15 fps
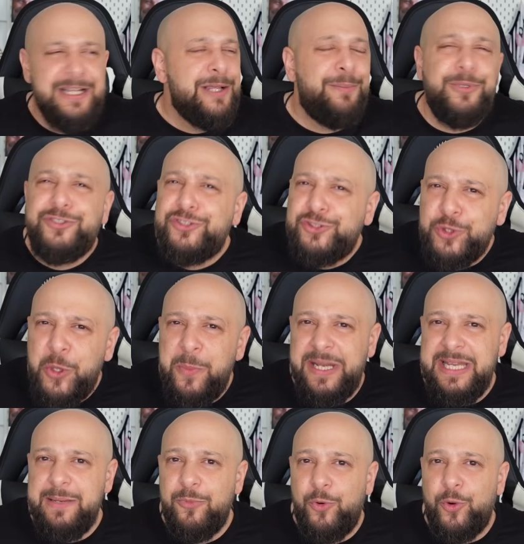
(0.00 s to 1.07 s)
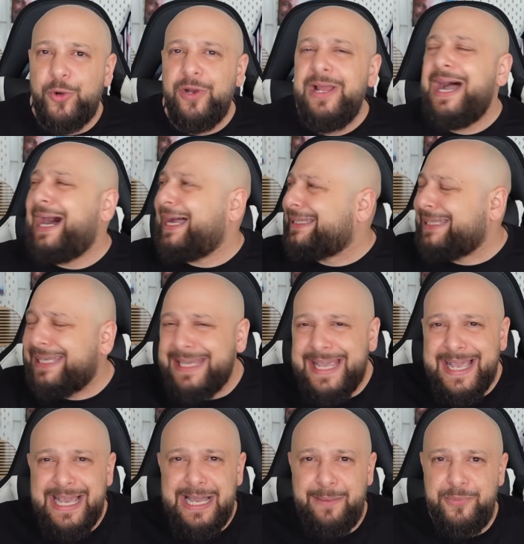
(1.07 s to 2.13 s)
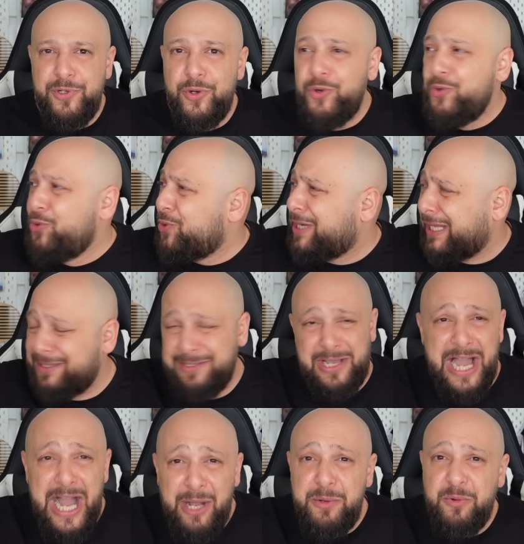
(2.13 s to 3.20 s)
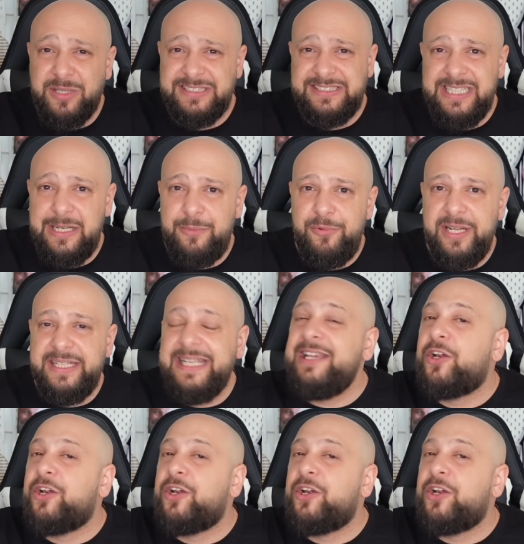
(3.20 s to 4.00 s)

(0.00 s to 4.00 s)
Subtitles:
But so many more. Adrien Rabiot, look at how he was celebrating.